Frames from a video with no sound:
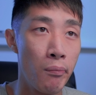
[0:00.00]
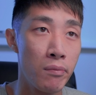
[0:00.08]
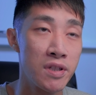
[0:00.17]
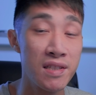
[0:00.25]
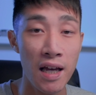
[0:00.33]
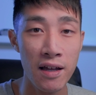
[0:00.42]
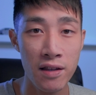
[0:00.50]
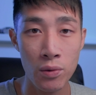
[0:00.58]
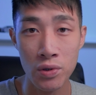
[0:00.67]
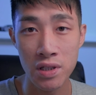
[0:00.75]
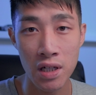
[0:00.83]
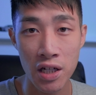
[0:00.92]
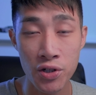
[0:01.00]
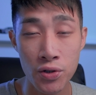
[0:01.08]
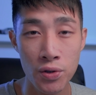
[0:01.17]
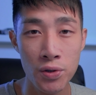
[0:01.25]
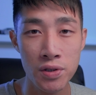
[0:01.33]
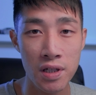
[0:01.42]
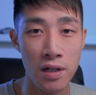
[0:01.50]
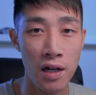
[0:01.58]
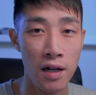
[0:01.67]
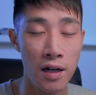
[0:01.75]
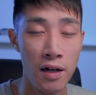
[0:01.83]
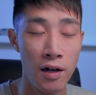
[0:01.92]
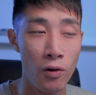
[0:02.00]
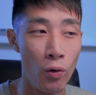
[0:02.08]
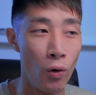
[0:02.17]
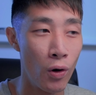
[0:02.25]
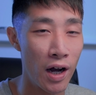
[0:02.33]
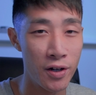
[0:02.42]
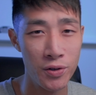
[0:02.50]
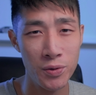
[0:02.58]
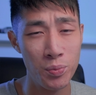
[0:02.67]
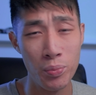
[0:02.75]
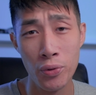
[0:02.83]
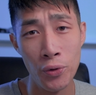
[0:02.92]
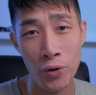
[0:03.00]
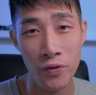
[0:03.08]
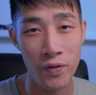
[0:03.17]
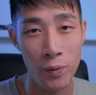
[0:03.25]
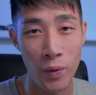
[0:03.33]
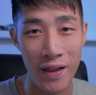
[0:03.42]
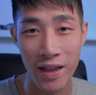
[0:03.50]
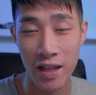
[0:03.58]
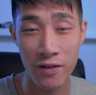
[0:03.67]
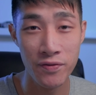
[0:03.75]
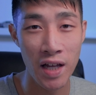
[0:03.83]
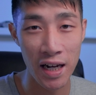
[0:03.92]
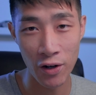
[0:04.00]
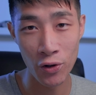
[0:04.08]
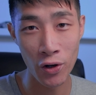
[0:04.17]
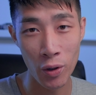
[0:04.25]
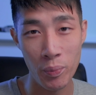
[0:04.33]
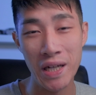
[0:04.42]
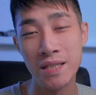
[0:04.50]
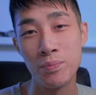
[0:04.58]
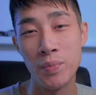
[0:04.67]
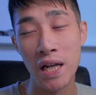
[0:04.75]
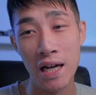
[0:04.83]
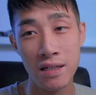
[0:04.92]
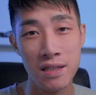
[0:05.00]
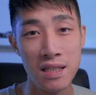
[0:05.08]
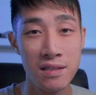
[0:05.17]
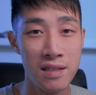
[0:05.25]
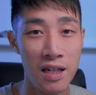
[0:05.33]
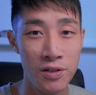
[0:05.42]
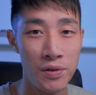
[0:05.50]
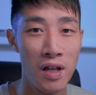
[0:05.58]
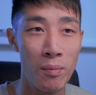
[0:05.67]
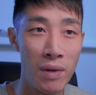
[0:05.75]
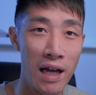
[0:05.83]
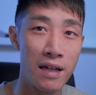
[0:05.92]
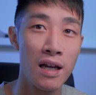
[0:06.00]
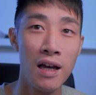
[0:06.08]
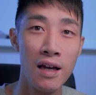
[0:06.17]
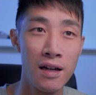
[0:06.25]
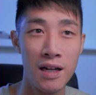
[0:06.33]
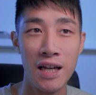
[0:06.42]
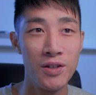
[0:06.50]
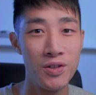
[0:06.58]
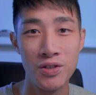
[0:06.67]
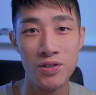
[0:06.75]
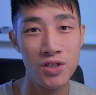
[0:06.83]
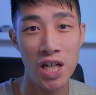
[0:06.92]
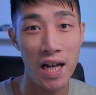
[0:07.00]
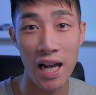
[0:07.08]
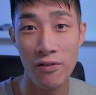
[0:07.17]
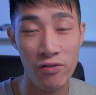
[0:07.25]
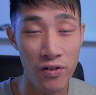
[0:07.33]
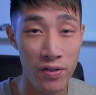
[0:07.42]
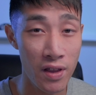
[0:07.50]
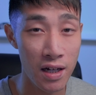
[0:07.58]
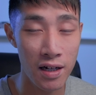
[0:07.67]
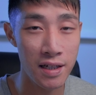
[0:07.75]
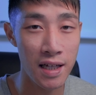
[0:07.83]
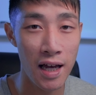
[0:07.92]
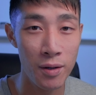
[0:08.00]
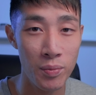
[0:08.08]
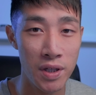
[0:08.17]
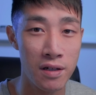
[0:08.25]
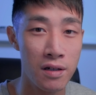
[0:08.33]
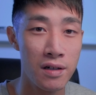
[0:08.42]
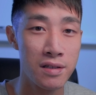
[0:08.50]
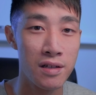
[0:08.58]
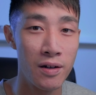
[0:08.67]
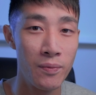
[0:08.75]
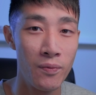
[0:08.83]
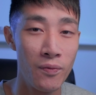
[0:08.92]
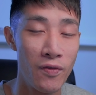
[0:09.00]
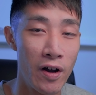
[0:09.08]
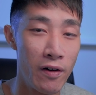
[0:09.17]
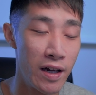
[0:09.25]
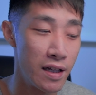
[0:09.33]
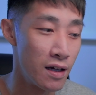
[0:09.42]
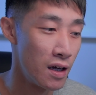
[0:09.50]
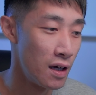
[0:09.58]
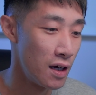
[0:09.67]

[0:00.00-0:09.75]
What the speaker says: say there wasn't issues, or I couldn't prove whether they've done it or not. But I did say to them, like, can you just check everything again, because I'm very